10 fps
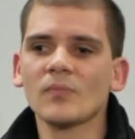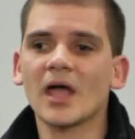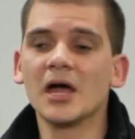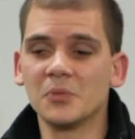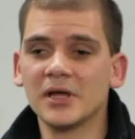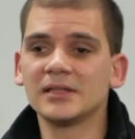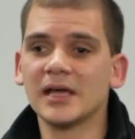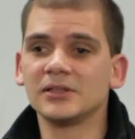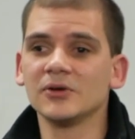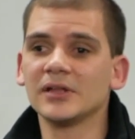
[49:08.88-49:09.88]
And when
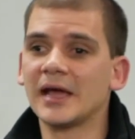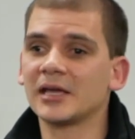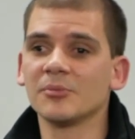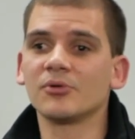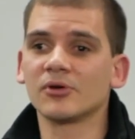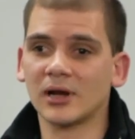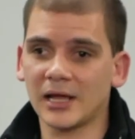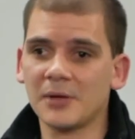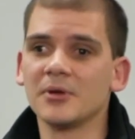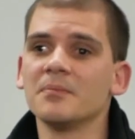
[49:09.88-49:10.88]
they do, they can
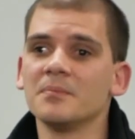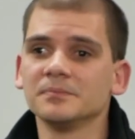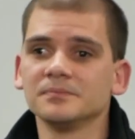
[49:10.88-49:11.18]
proclaim him.